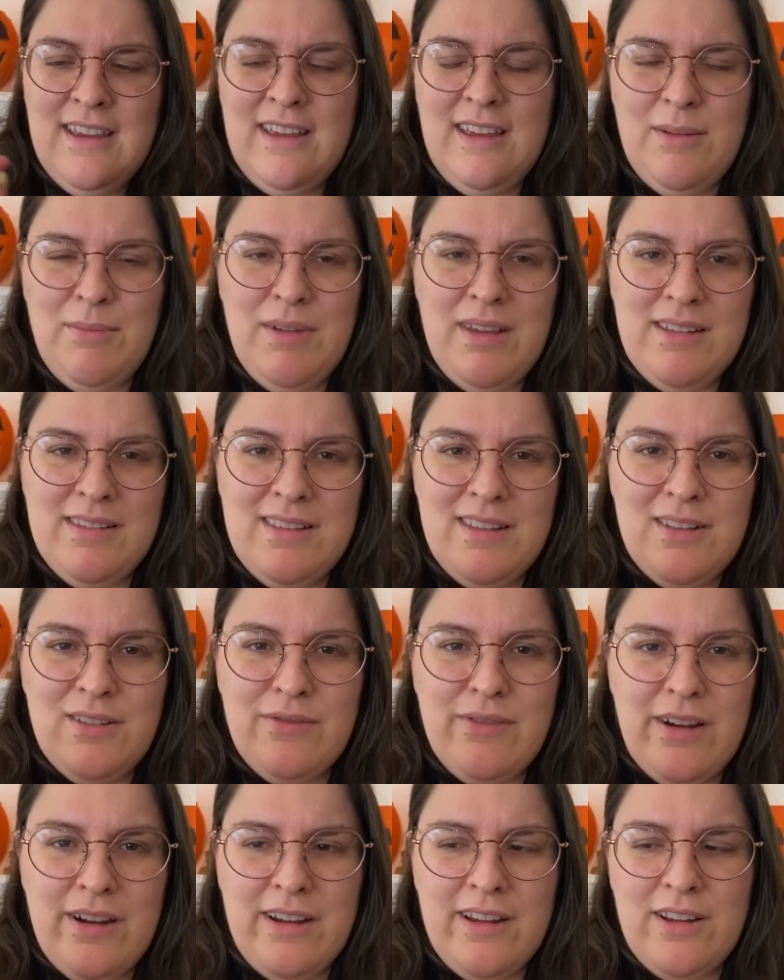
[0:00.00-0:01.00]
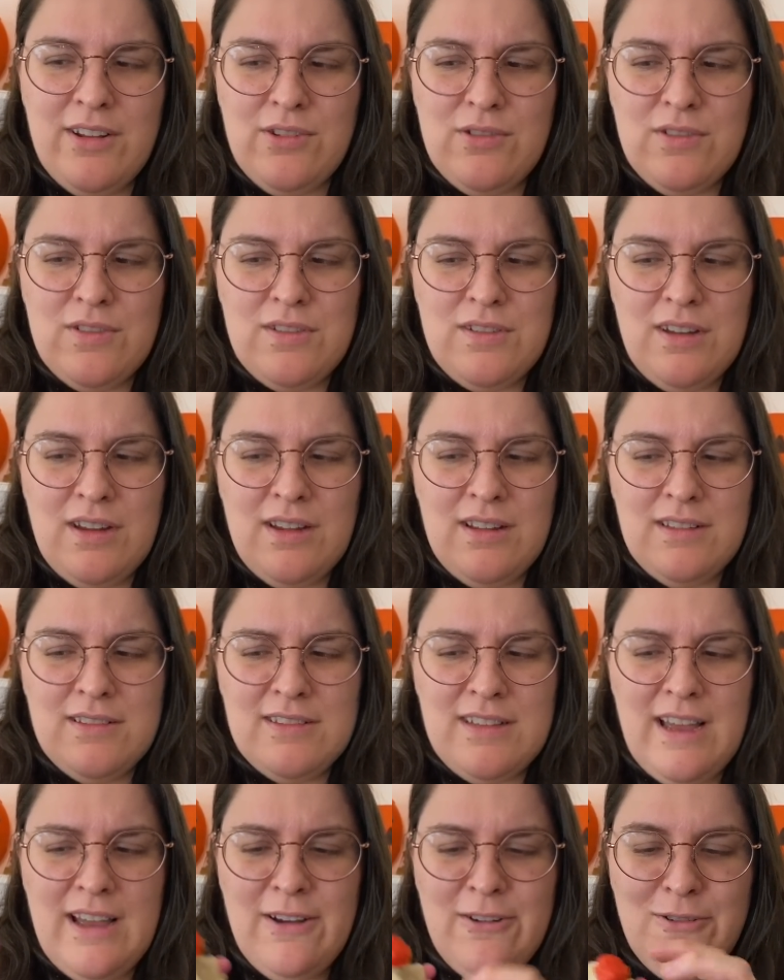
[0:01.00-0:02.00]
He makes this very interesting
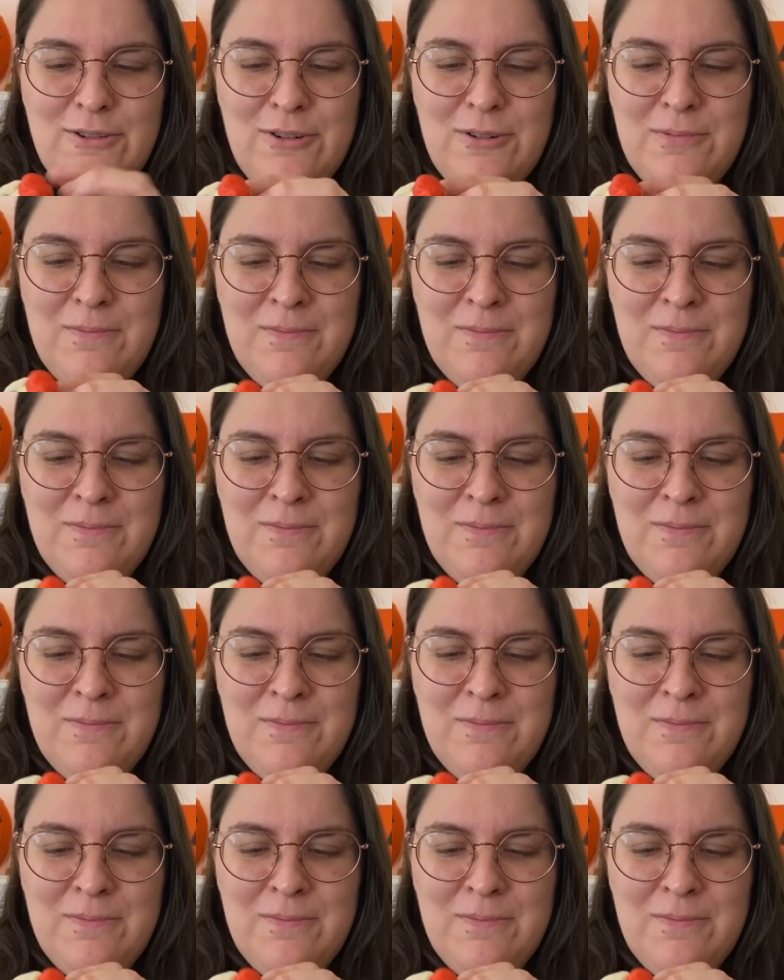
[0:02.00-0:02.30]
sound.